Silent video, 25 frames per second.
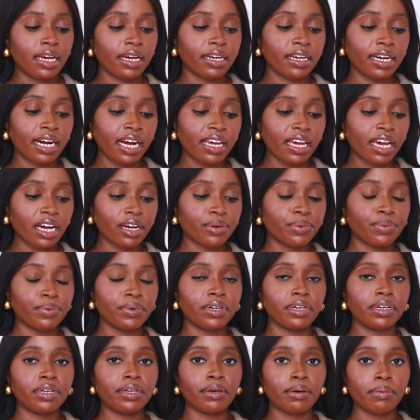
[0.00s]
Gayak
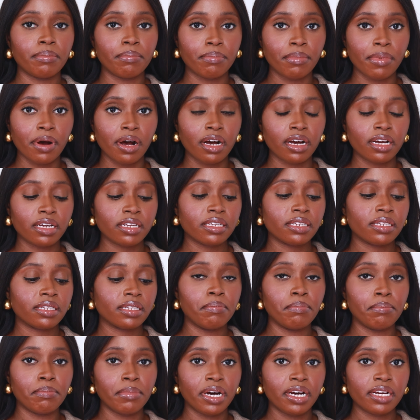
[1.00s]
wood, moss,
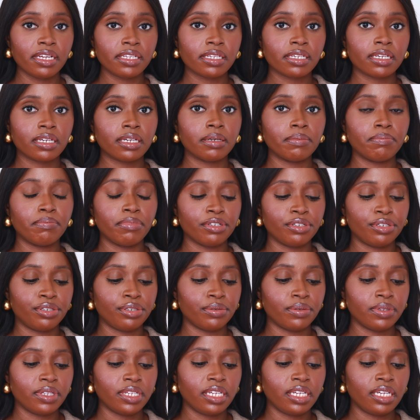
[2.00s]
musk,
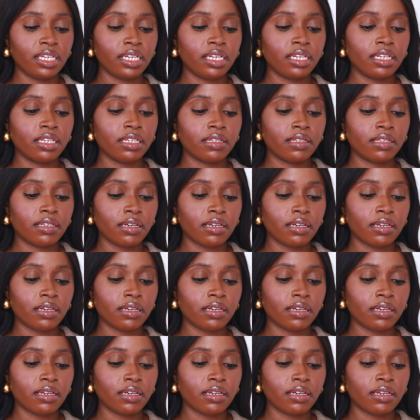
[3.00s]
patchouli,